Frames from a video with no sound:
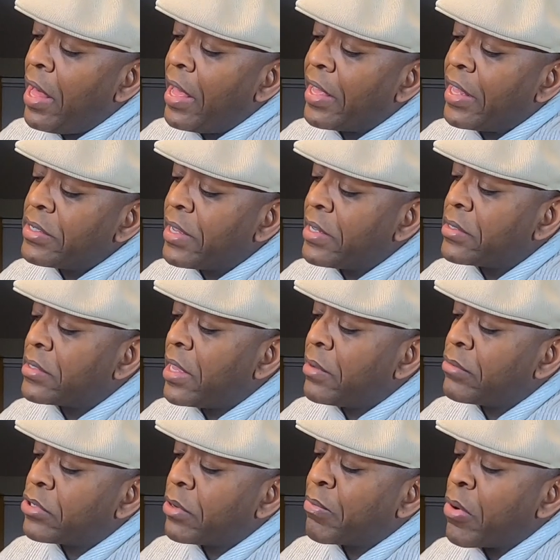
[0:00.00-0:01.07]
I guess I say I'm
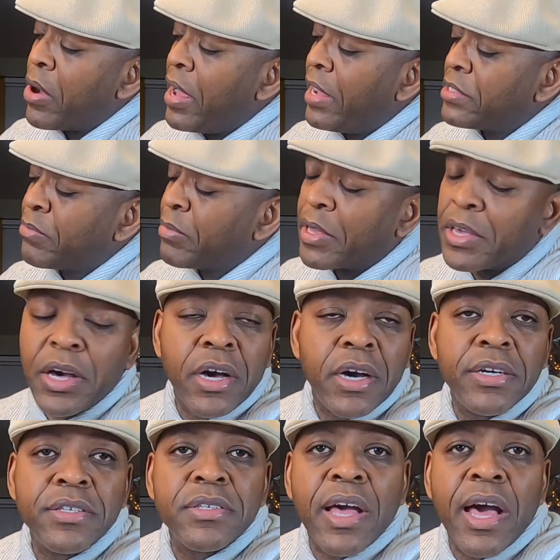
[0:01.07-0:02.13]
surprised
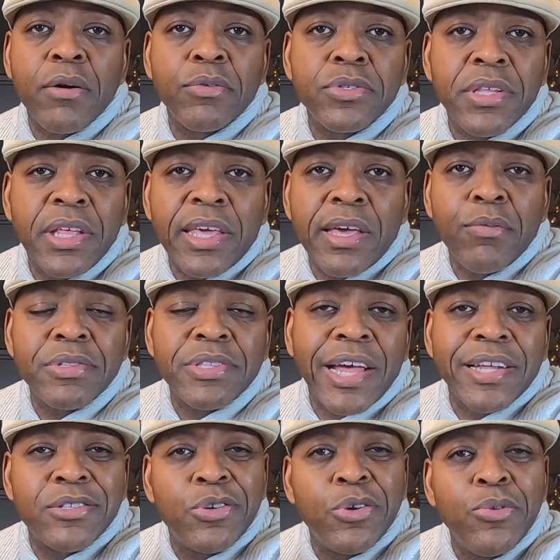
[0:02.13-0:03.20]
because I was thinking with
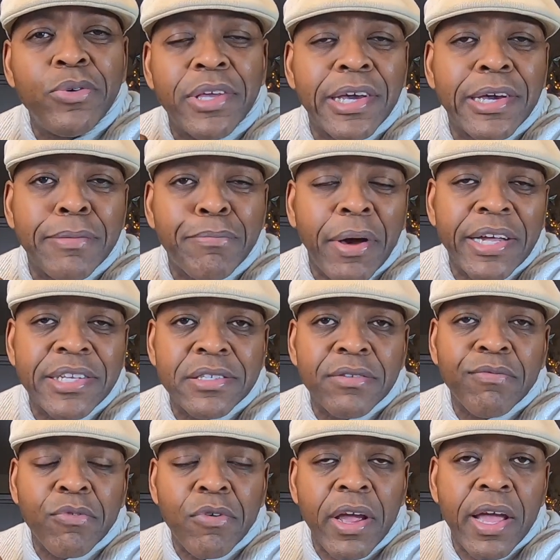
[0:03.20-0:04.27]
that 2 gigabytes
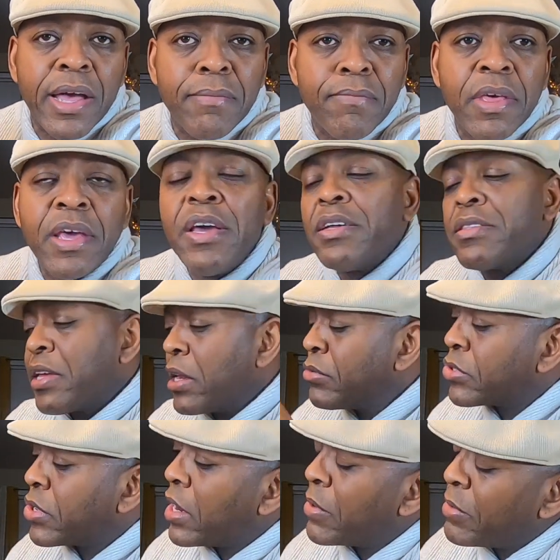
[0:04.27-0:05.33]
of RAM that it
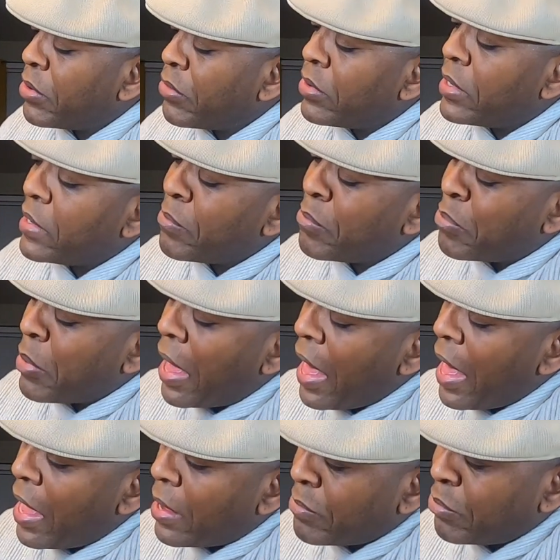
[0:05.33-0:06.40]
was gonna be really
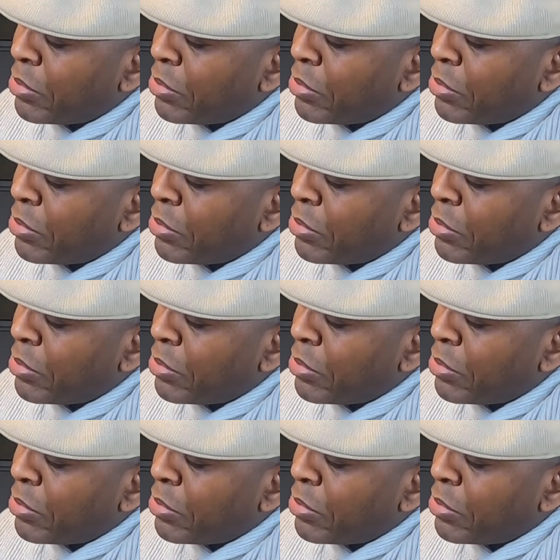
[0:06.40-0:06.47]
bad,